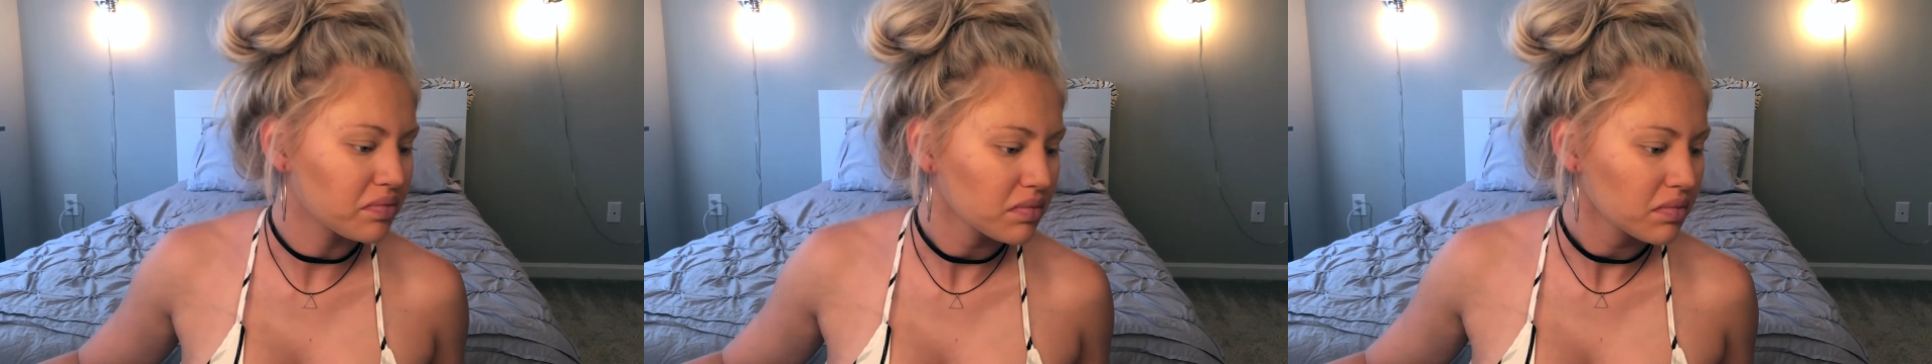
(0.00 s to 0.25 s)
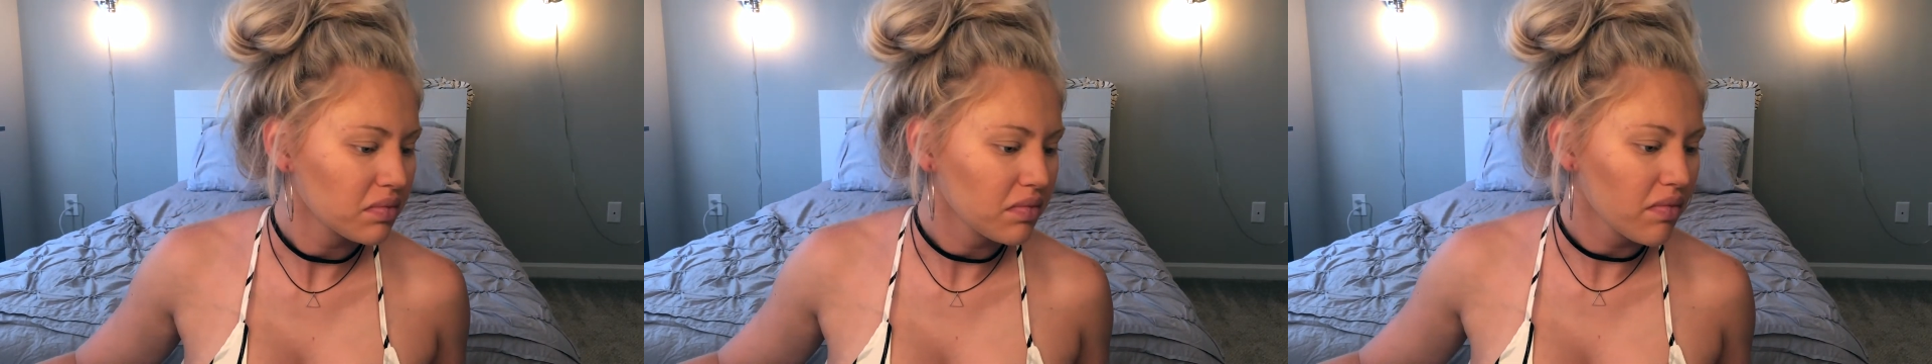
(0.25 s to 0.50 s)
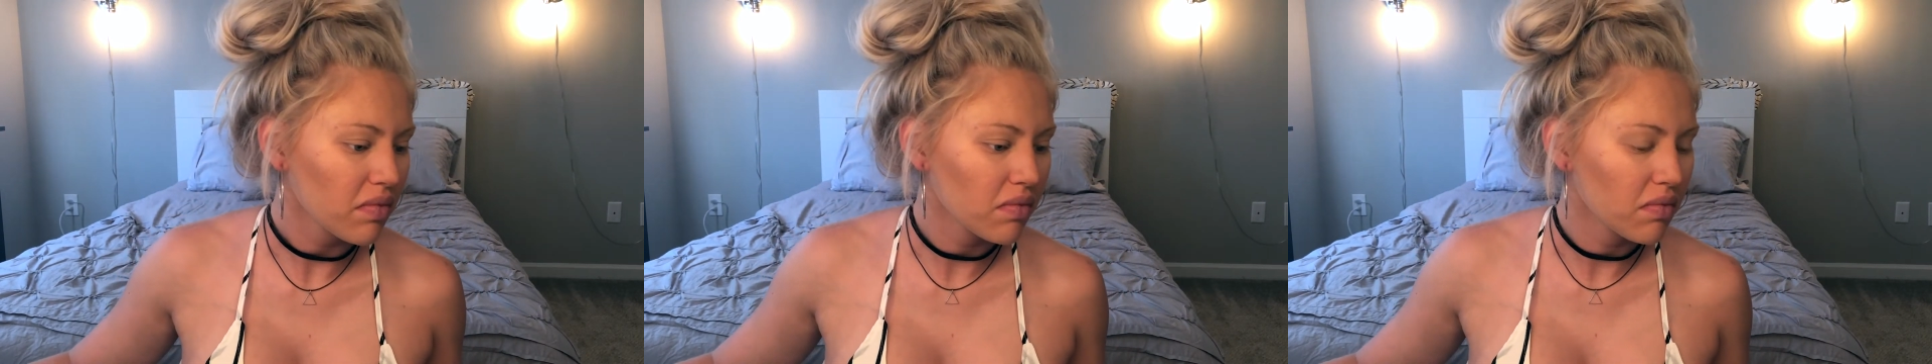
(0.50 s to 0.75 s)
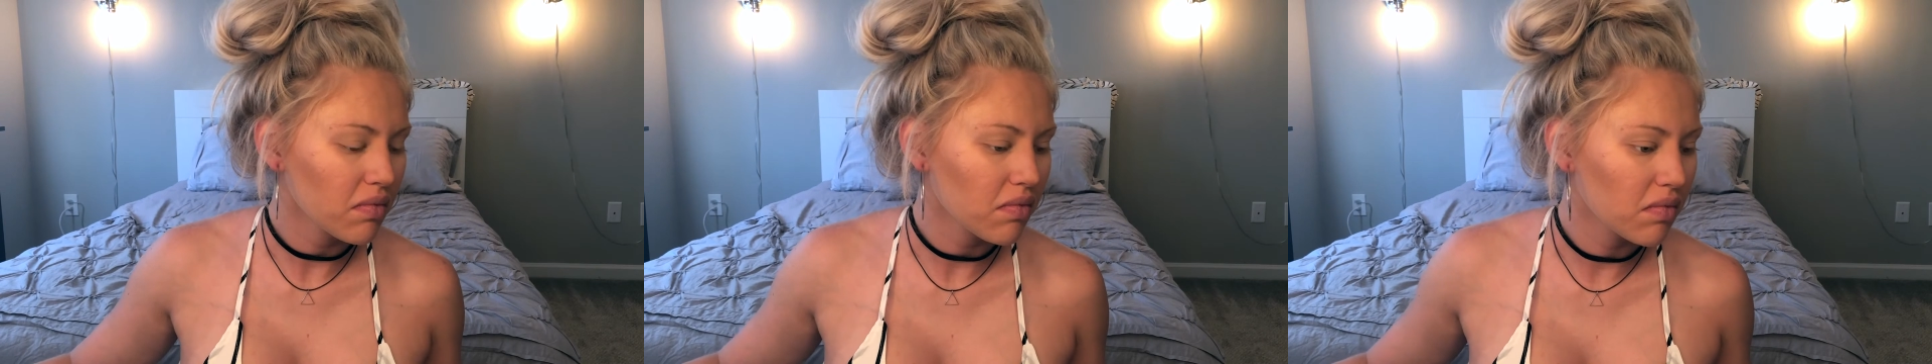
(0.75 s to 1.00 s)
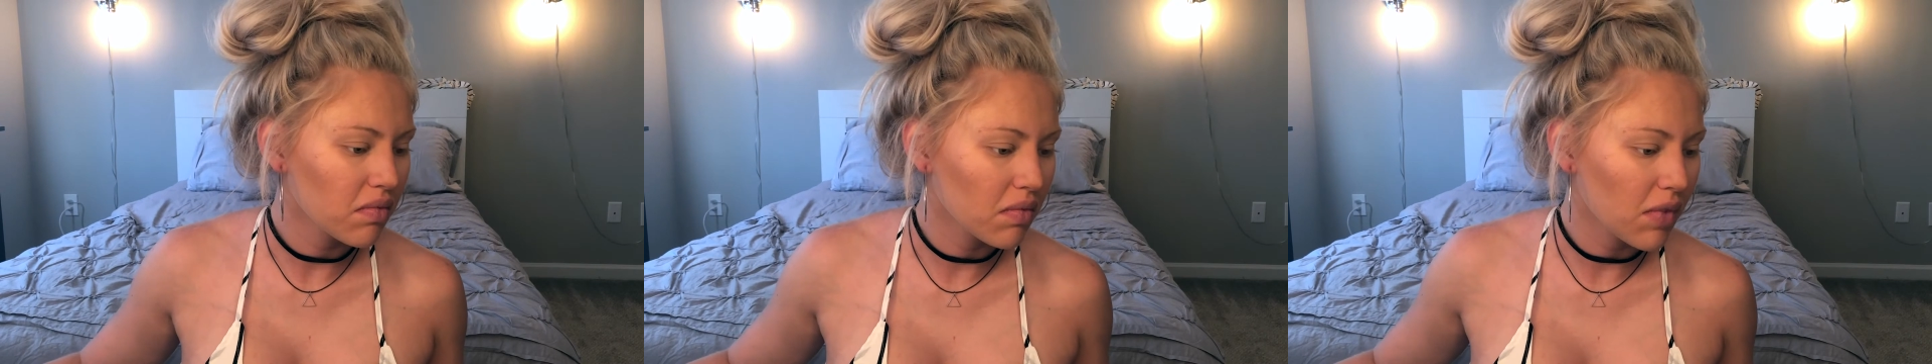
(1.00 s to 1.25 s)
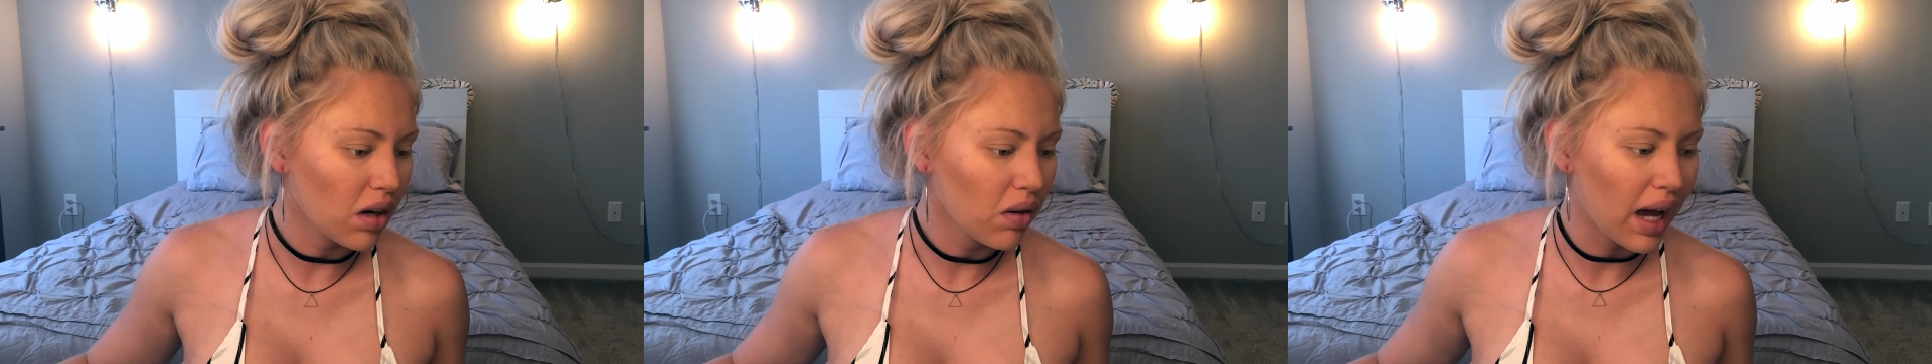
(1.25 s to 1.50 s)

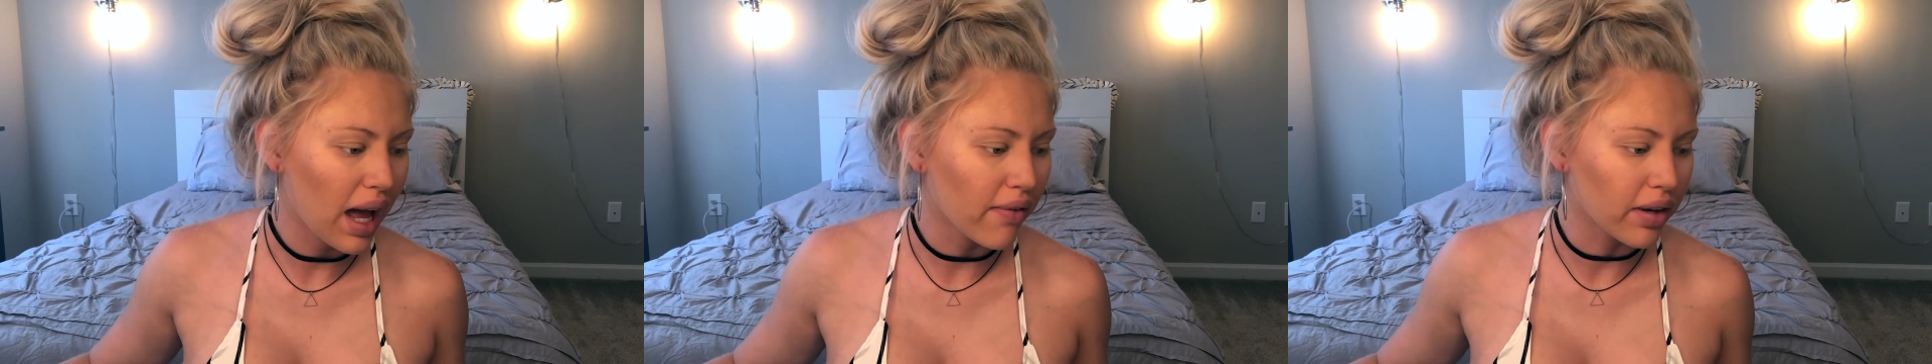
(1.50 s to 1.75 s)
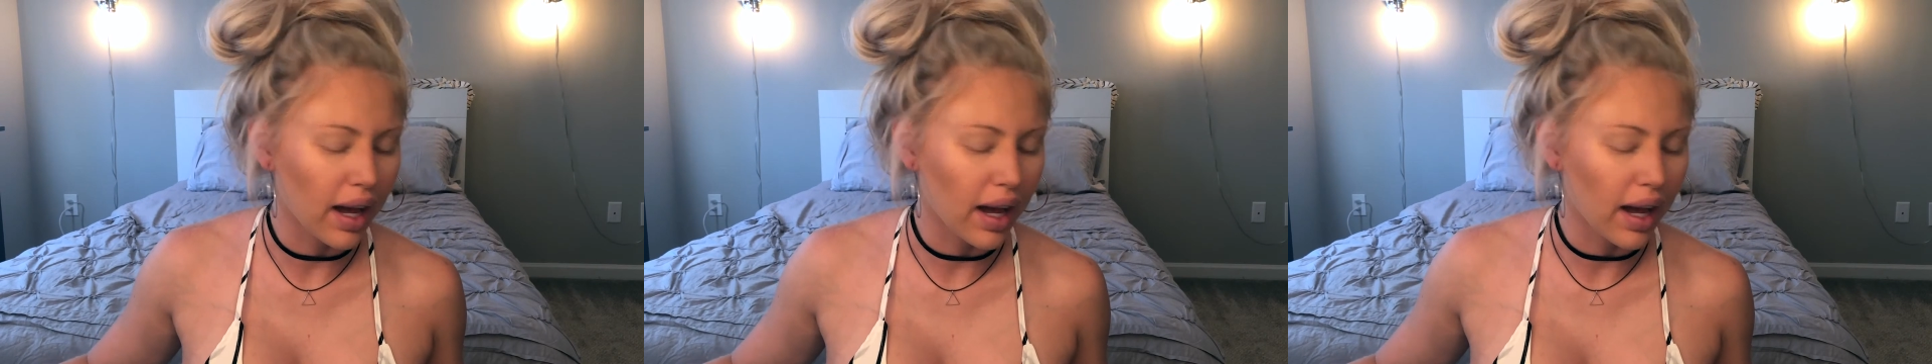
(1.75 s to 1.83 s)
I don't have